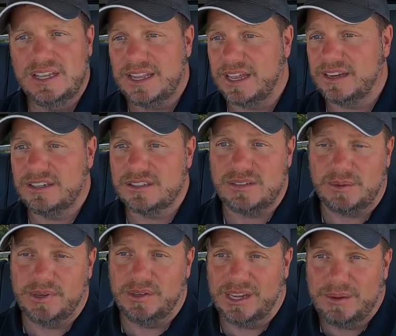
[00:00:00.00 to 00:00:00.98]
That just,
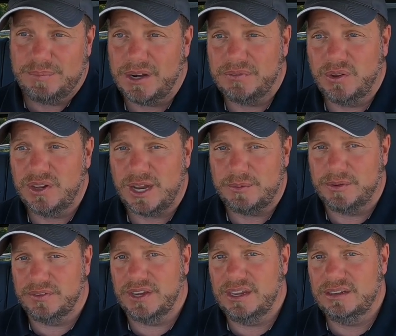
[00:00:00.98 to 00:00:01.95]
I mean, they get better fuel
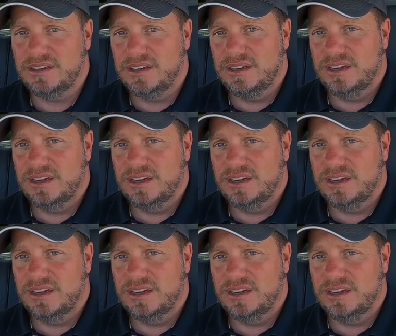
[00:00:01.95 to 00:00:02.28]
economy than V8,